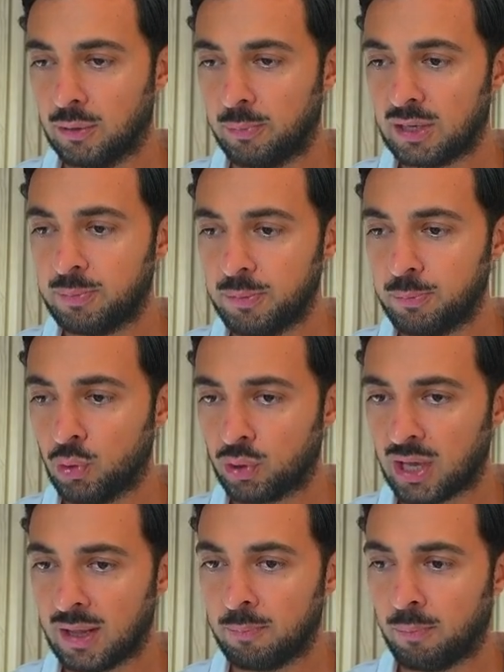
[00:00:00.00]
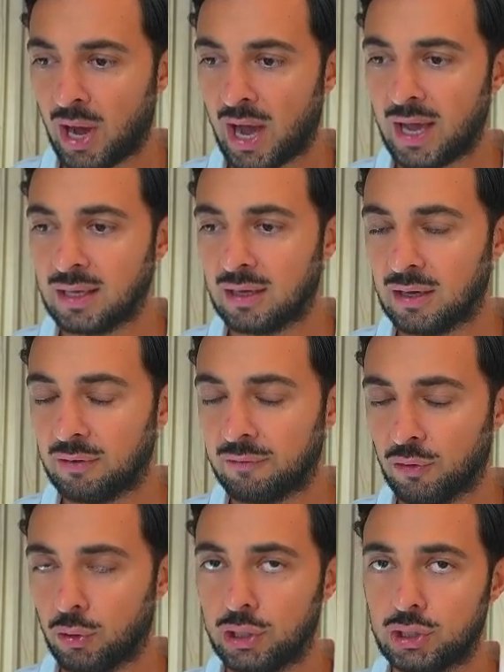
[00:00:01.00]
people can buy
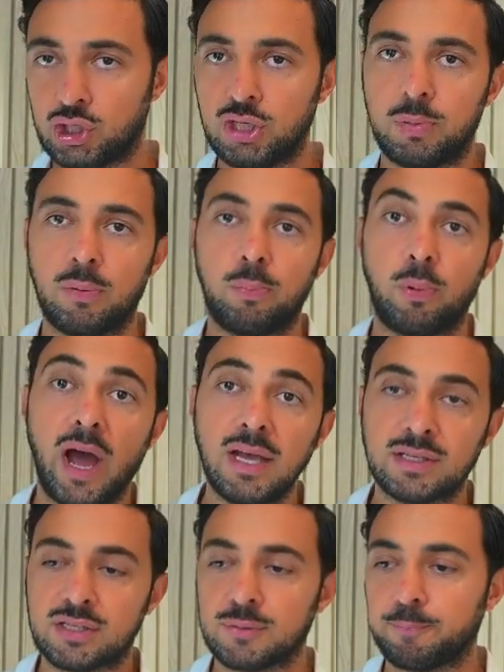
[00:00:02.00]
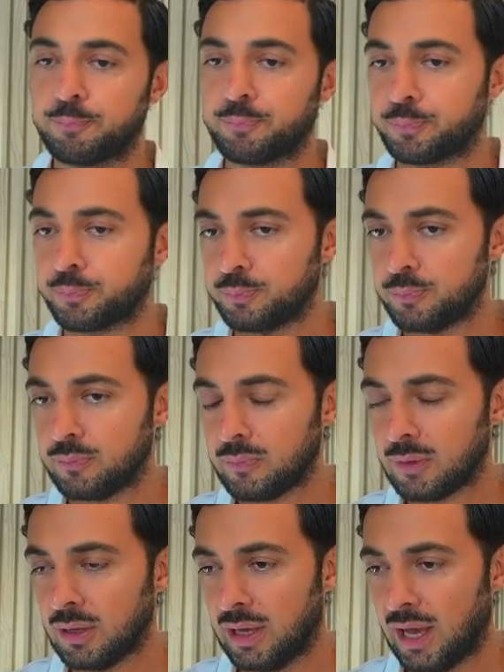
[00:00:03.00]
for a cheaper price.
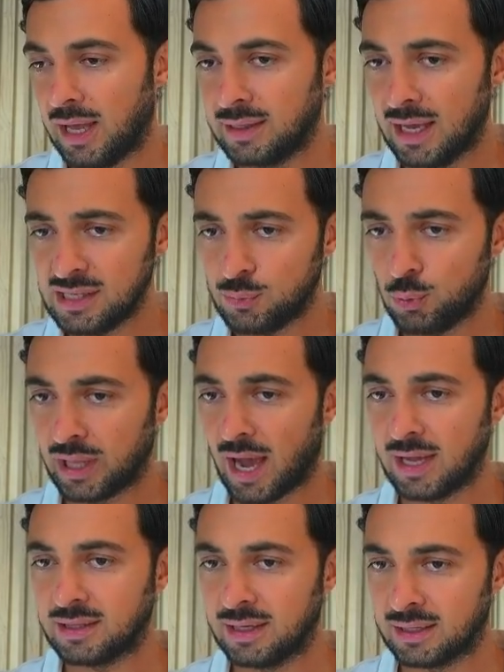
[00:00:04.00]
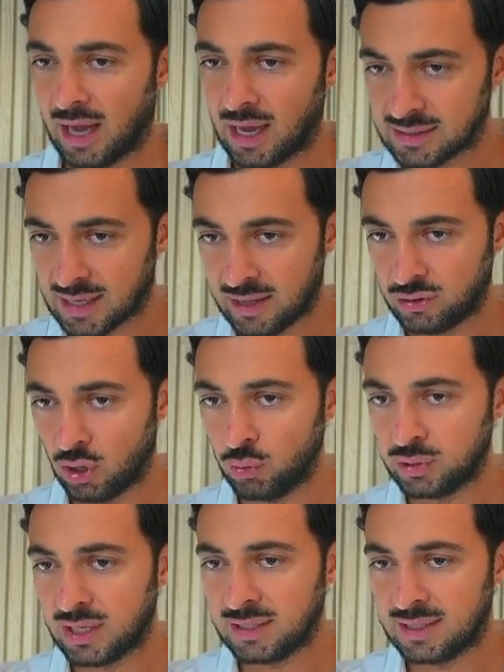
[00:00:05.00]
And that's what I think, guys. I
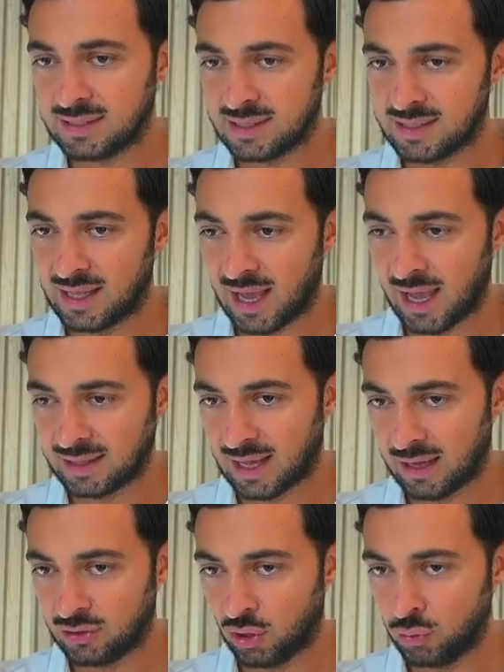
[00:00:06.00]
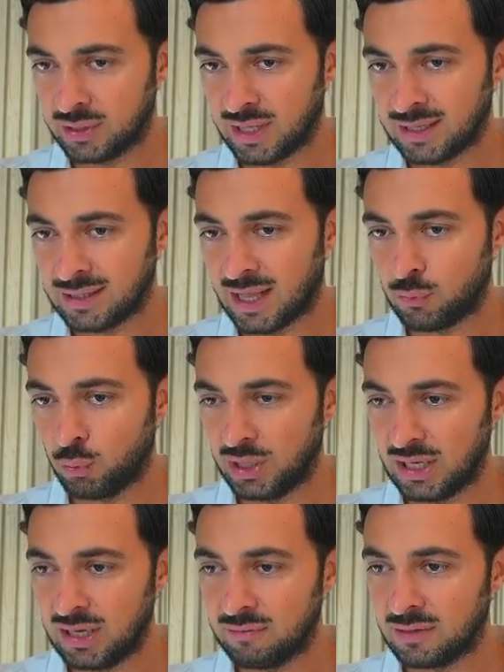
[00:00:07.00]
don't think this is the end. I don't think that we
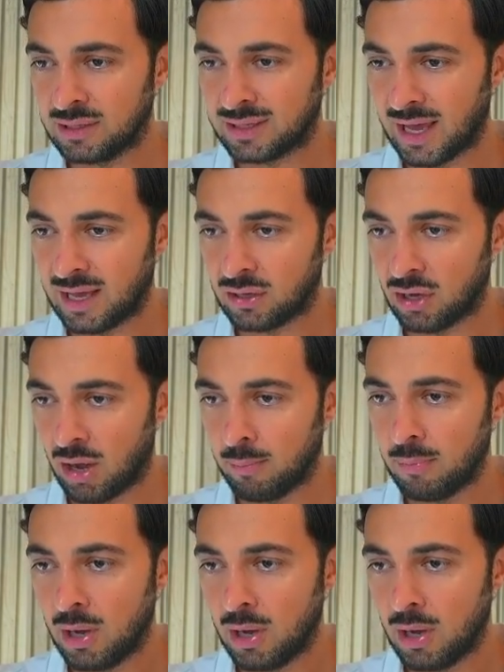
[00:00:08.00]
even can come